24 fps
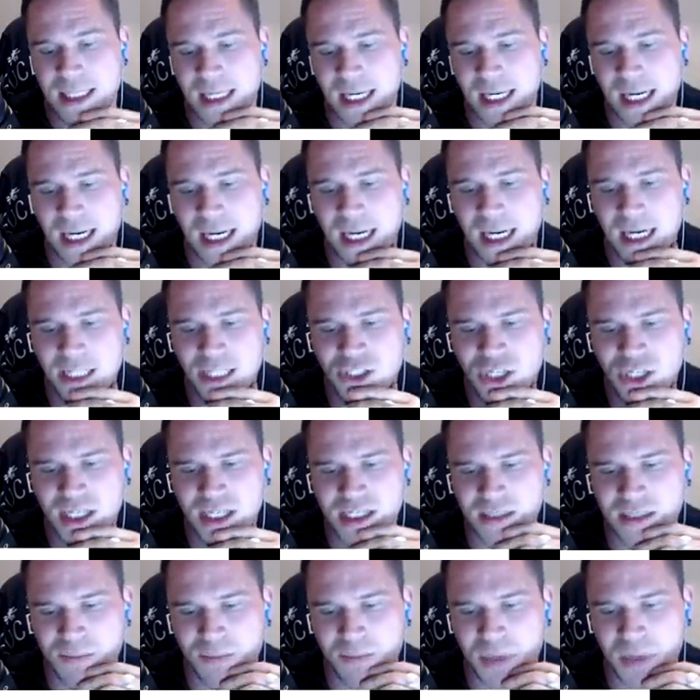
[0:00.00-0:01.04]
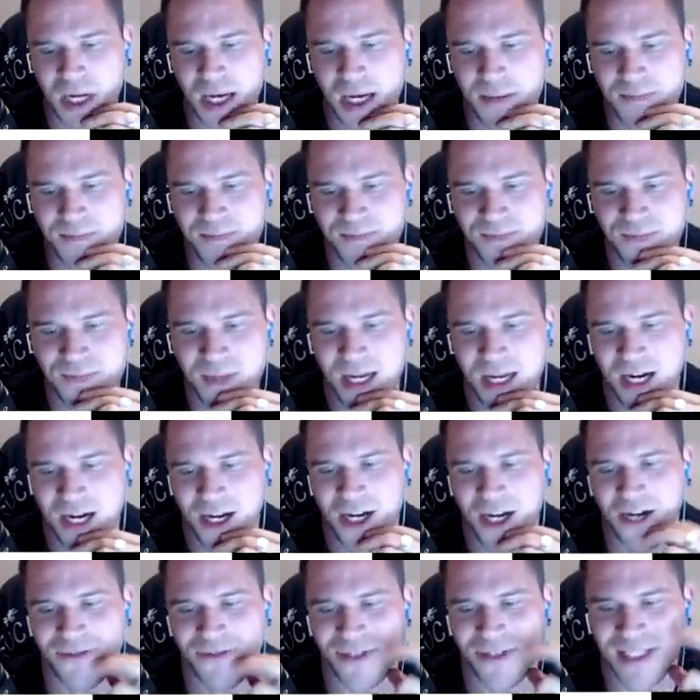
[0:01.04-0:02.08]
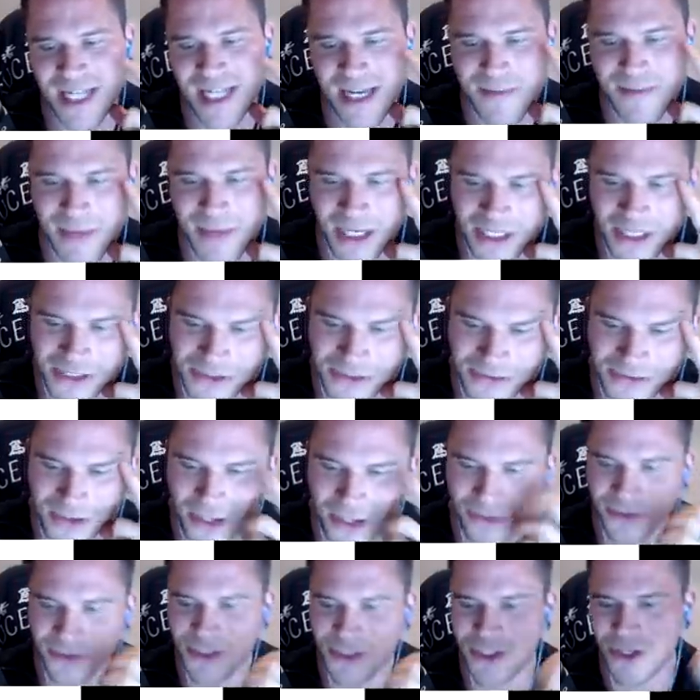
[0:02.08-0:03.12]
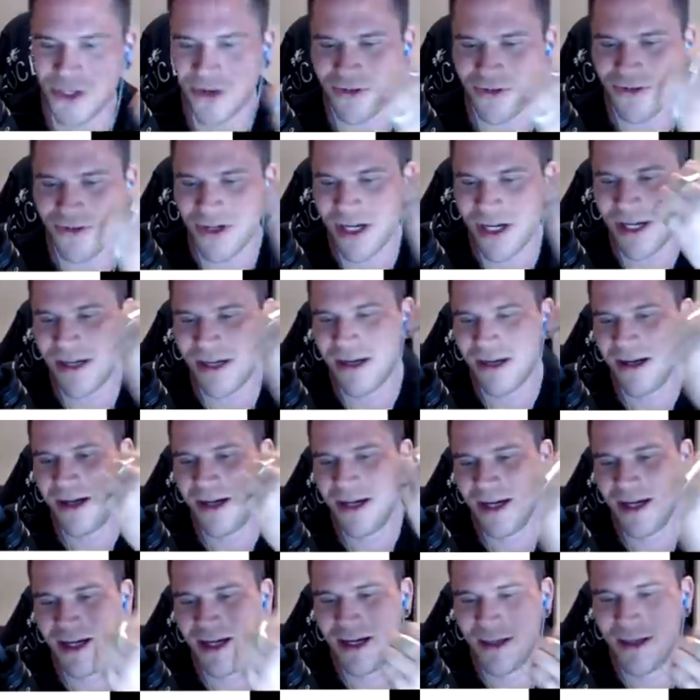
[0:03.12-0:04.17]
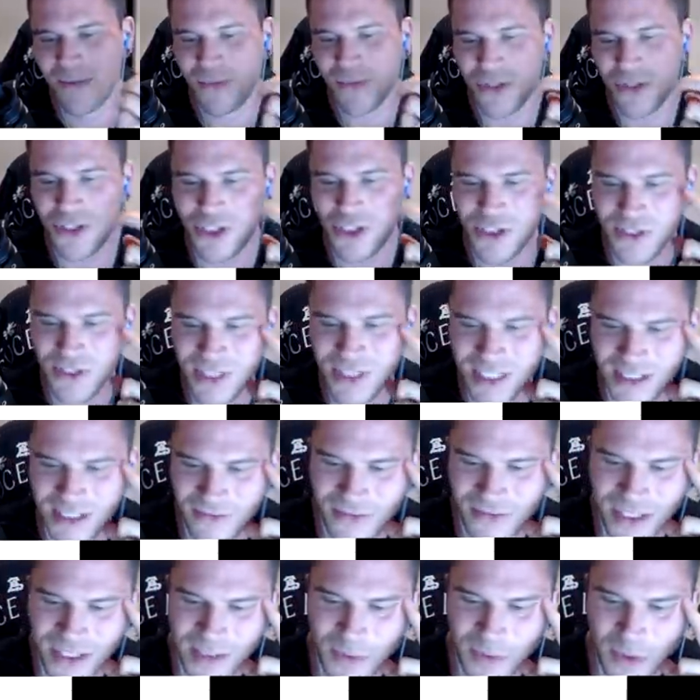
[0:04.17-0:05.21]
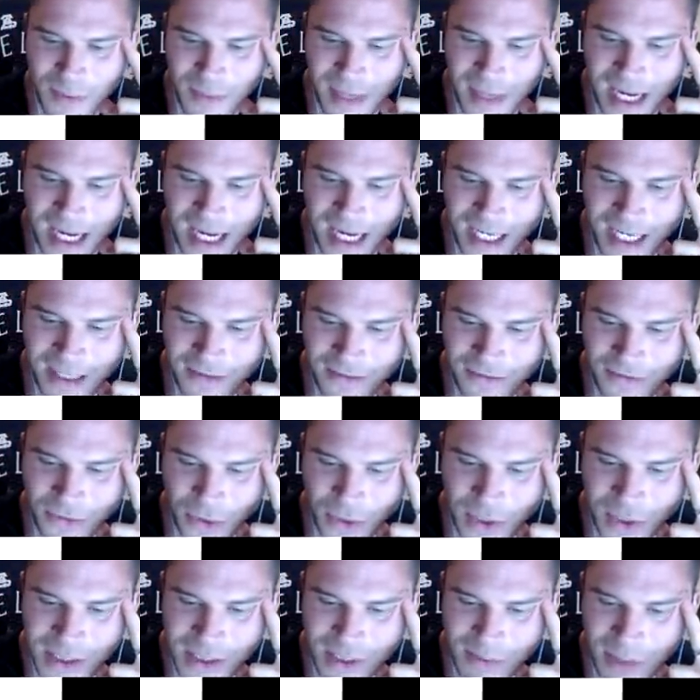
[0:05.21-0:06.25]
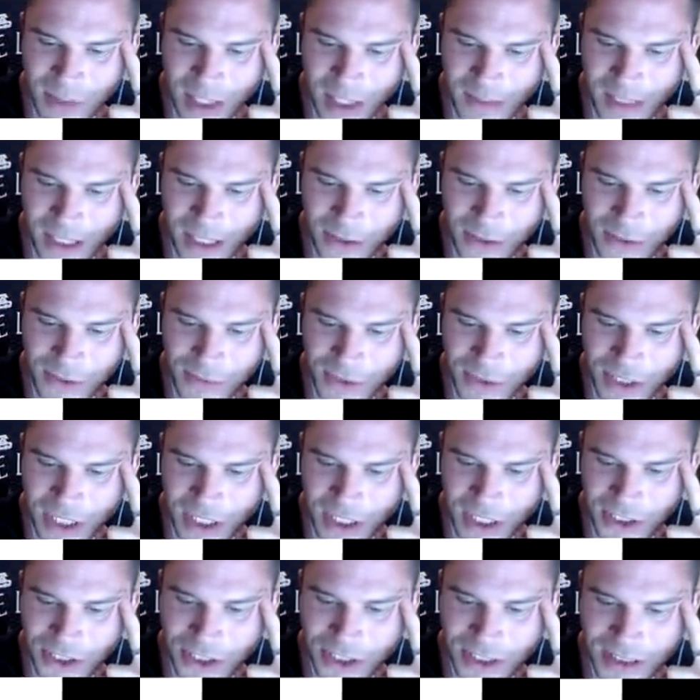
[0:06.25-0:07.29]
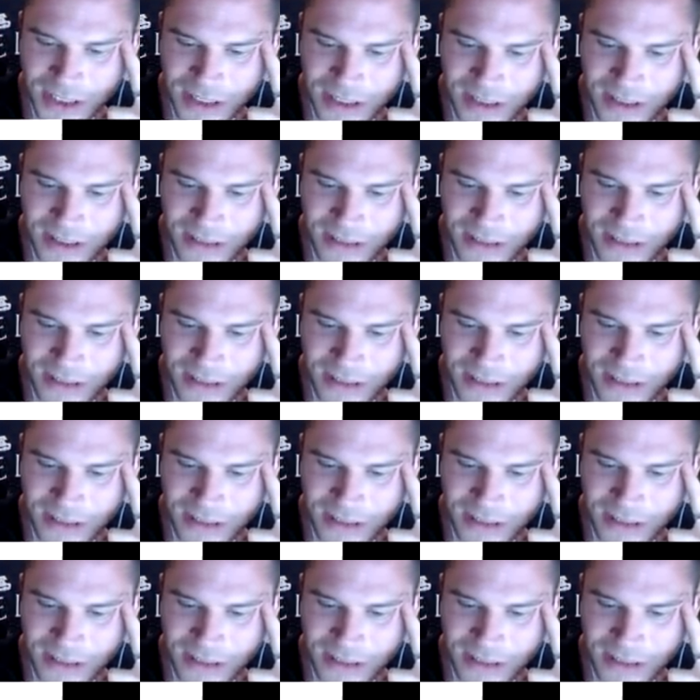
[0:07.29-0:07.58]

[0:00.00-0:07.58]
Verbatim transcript: Uh, Jason Blum, our current day master of horror genre, produces The Invisible Man for his Blumhouse Productions.